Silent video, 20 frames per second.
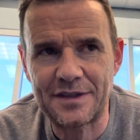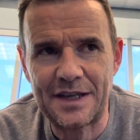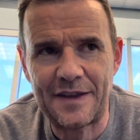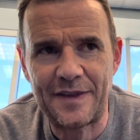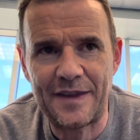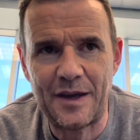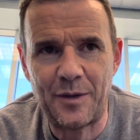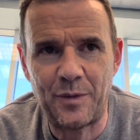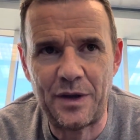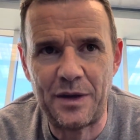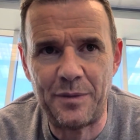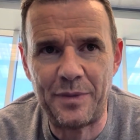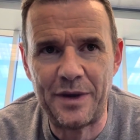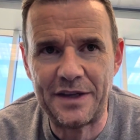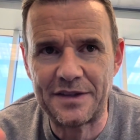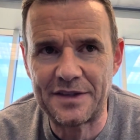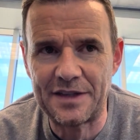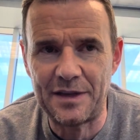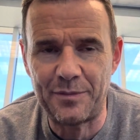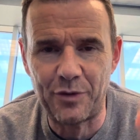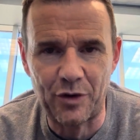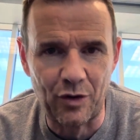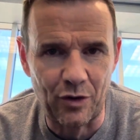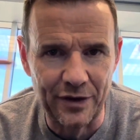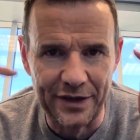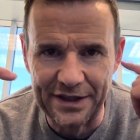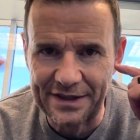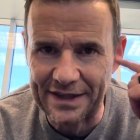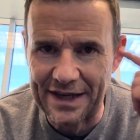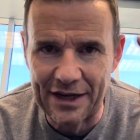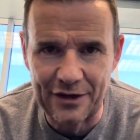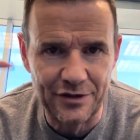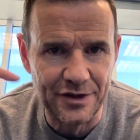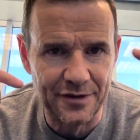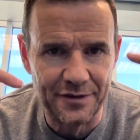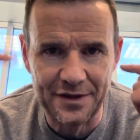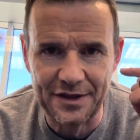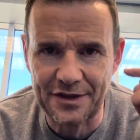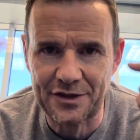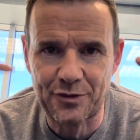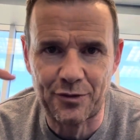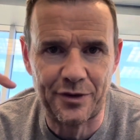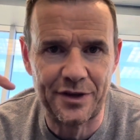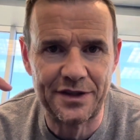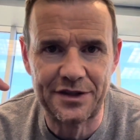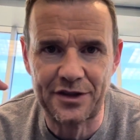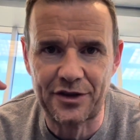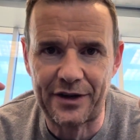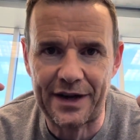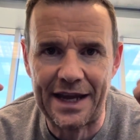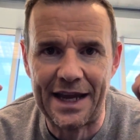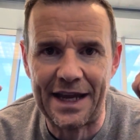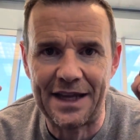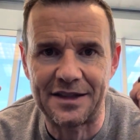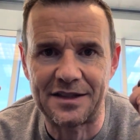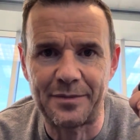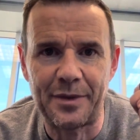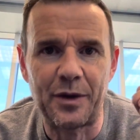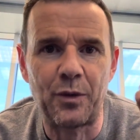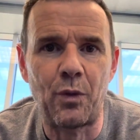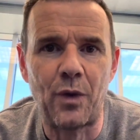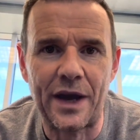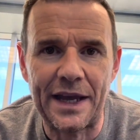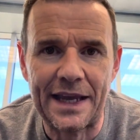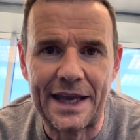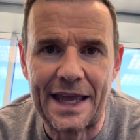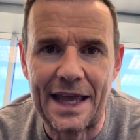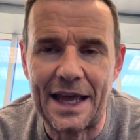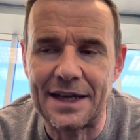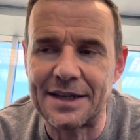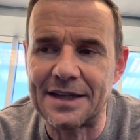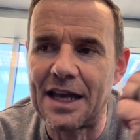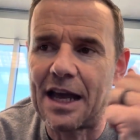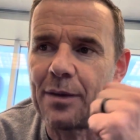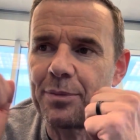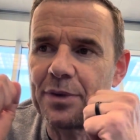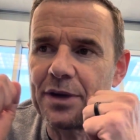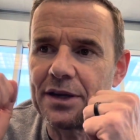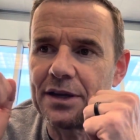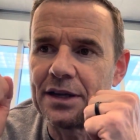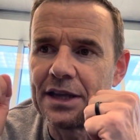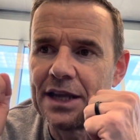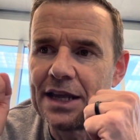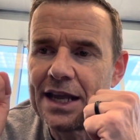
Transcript: and then we basically put all these narratives and stories in our heads about why it can't happen.